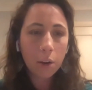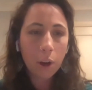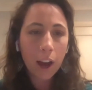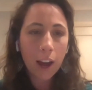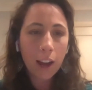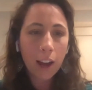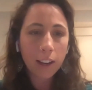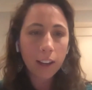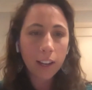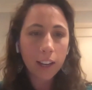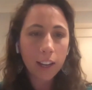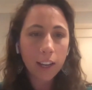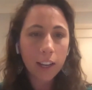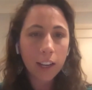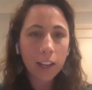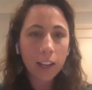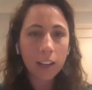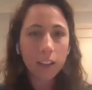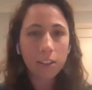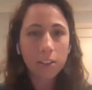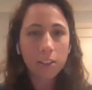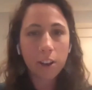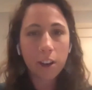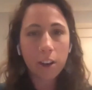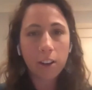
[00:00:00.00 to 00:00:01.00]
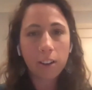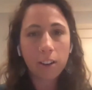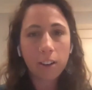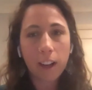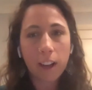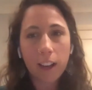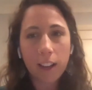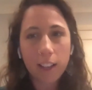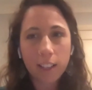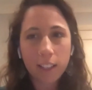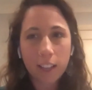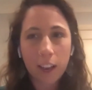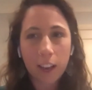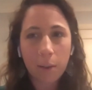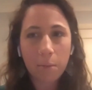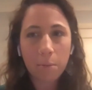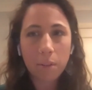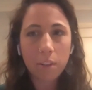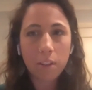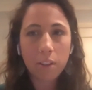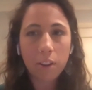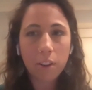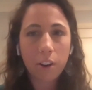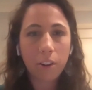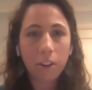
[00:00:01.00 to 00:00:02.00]
And it can internalize them.
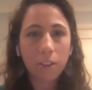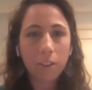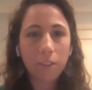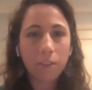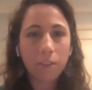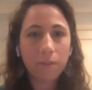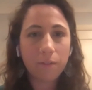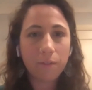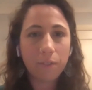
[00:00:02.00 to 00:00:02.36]
So,